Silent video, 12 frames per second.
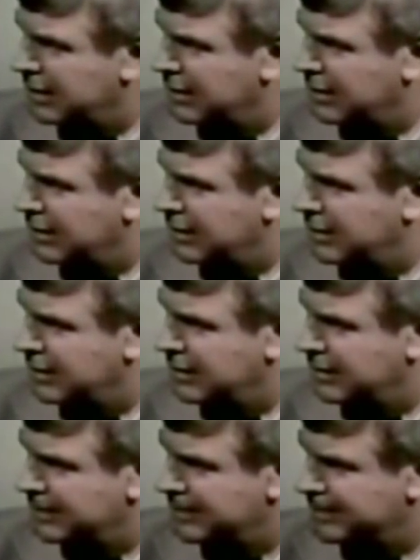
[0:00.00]

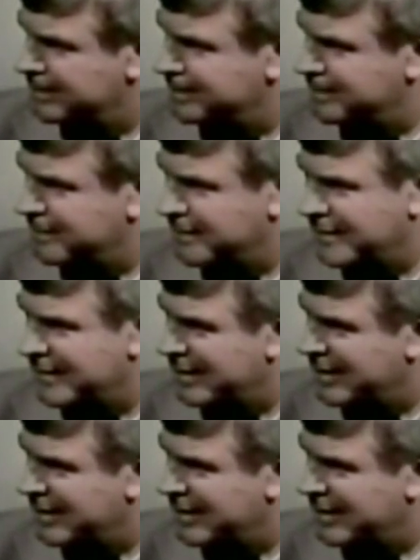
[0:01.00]
(silence)